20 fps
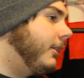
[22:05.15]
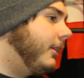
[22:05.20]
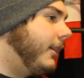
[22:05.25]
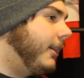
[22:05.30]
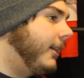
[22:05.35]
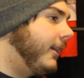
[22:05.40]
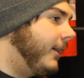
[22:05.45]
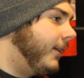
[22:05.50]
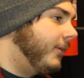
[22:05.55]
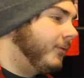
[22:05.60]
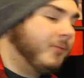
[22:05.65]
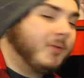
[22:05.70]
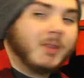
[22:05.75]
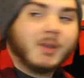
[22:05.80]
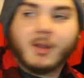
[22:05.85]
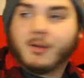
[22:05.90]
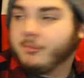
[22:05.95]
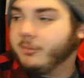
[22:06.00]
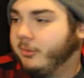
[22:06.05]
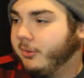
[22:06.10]

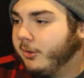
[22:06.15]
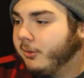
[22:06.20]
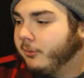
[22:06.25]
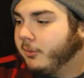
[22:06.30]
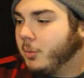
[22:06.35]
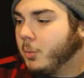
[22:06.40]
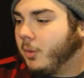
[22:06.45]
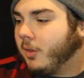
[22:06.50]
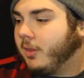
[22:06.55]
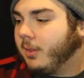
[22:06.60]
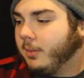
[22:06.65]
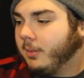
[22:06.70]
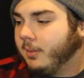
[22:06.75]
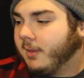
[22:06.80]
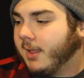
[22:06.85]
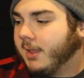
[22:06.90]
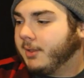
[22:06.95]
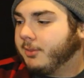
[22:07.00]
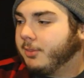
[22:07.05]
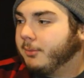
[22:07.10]
And I really only
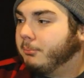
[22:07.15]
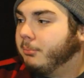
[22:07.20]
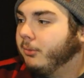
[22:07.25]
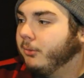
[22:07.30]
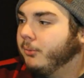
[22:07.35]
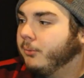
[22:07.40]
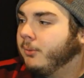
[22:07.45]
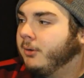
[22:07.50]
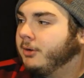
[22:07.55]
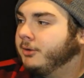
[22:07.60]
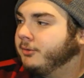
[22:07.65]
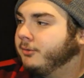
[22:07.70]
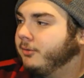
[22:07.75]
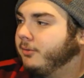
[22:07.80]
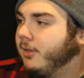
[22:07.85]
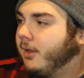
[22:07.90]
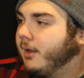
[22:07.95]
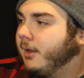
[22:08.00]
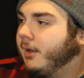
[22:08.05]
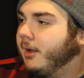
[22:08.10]
like the blue one.
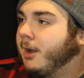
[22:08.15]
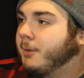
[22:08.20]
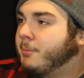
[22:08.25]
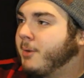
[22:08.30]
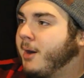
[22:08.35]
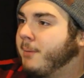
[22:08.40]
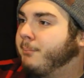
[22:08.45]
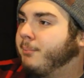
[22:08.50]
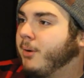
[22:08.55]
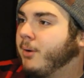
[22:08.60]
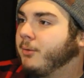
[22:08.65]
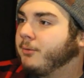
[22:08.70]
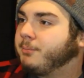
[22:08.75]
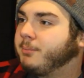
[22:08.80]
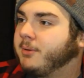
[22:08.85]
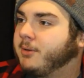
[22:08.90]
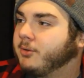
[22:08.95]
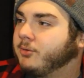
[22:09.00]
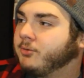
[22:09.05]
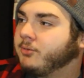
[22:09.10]
I bought both
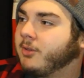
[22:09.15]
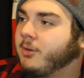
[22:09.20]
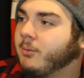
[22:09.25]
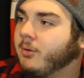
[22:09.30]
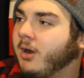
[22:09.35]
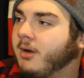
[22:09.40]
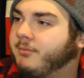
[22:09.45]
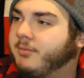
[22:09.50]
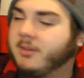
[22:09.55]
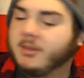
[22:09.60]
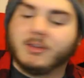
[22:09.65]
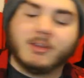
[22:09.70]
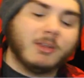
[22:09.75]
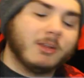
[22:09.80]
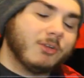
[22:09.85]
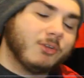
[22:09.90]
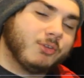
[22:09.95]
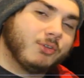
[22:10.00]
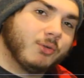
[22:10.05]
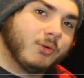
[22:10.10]
because they were off the
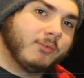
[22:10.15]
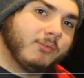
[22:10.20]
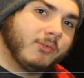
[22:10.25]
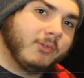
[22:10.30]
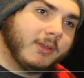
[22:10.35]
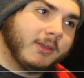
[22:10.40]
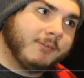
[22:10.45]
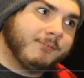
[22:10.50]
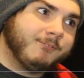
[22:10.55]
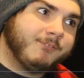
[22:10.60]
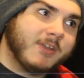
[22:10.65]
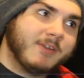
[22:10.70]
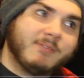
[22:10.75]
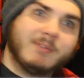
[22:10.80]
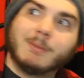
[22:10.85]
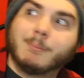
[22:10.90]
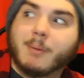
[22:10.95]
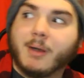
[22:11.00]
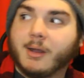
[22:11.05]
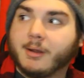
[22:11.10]
Adidas store for like
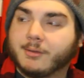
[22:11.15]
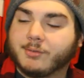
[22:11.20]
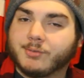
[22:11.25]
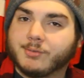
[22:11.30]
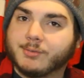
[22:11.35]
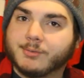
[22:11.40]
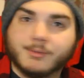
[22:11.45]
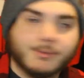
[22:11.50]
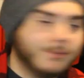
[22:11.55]
$50.